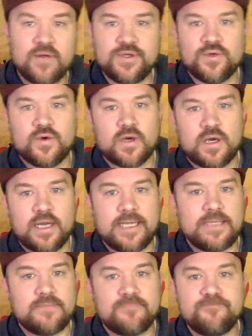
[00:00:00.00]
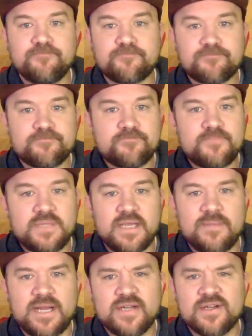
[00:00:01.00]

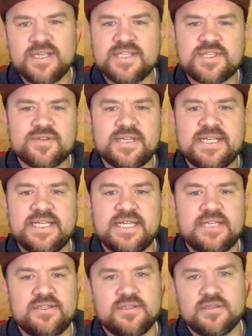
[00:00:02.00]
your history and